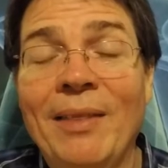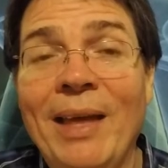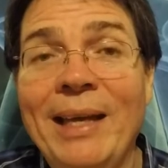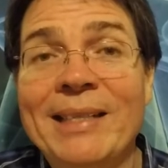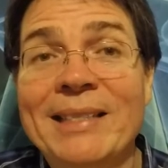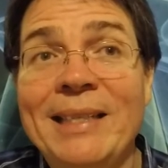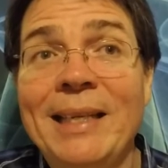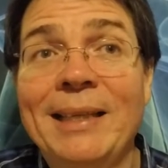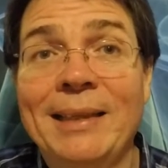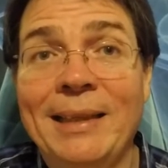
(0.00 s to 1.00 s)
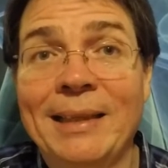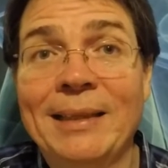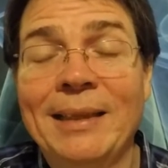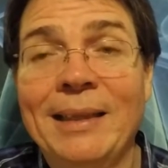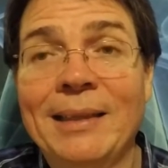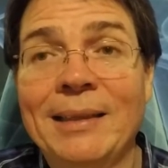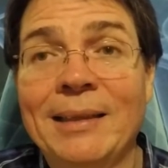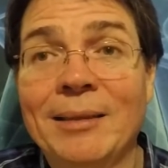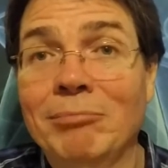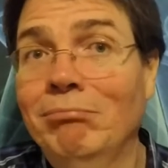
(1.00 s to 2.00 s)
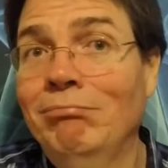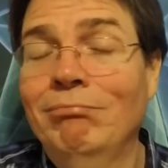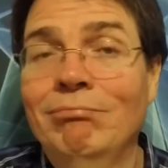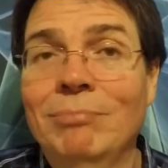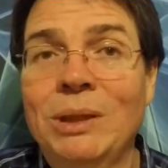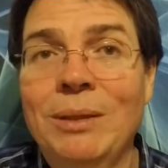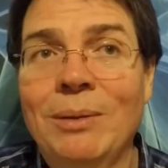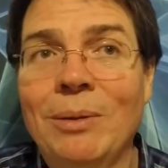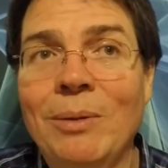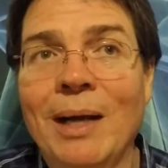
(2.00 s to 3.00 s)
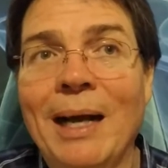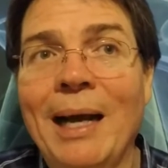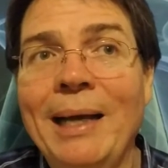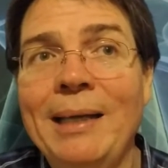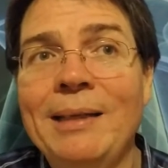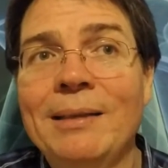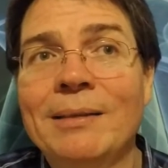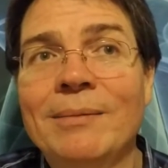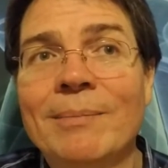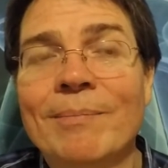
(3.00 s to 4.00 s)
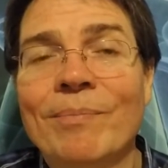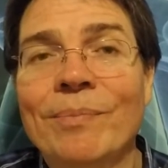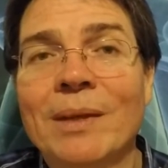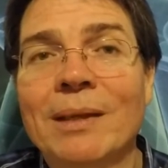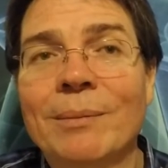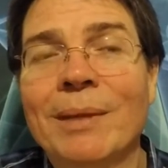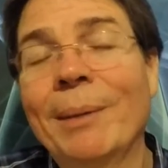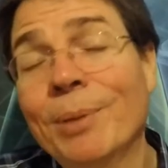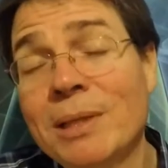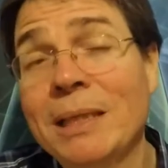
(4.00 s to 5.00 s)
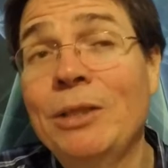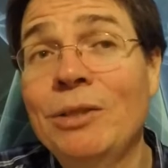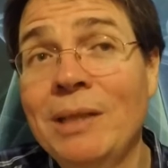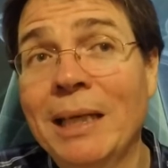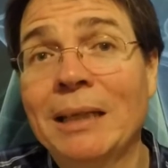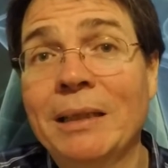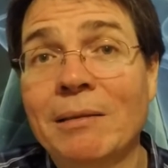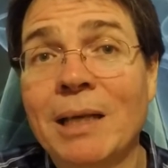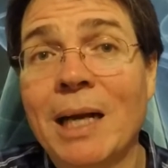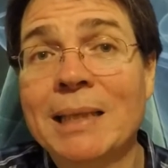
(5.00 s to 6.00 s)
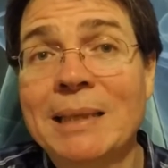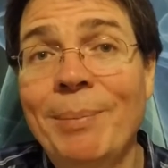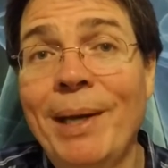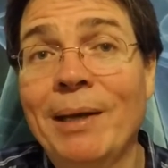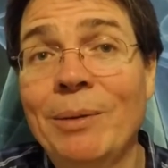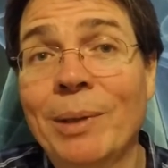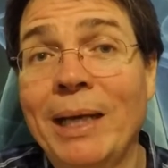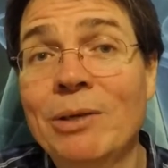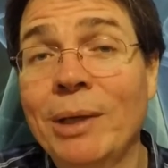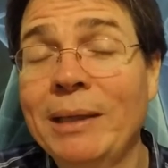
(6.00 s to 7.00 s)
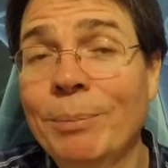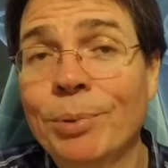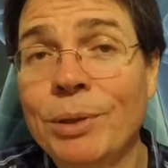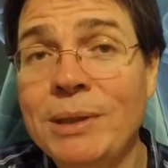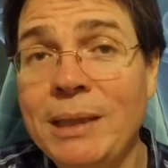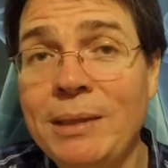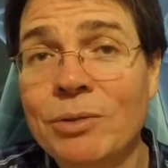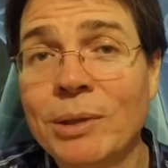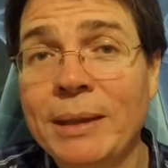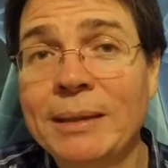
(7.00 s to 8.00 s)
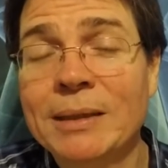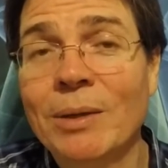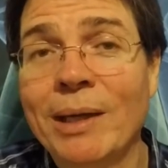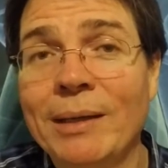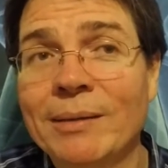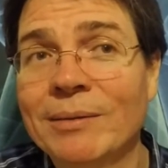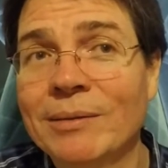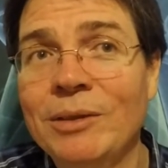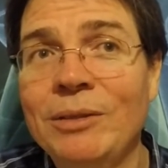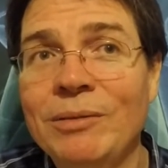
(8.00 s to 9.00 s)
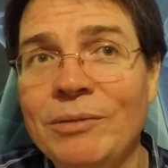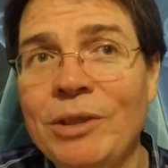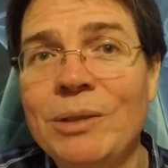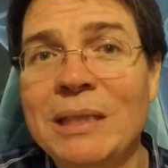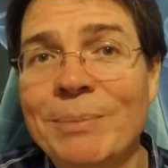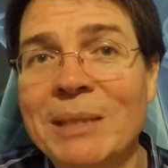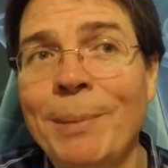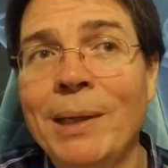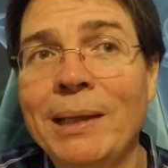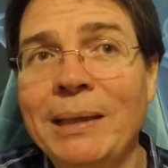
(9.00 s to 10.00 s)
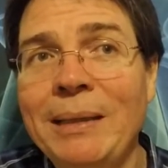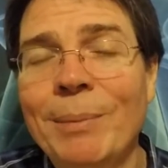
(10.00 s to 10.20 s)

That is nothing. So I personally do get a little constipated when I drink the protein drink, so I use them sparingly.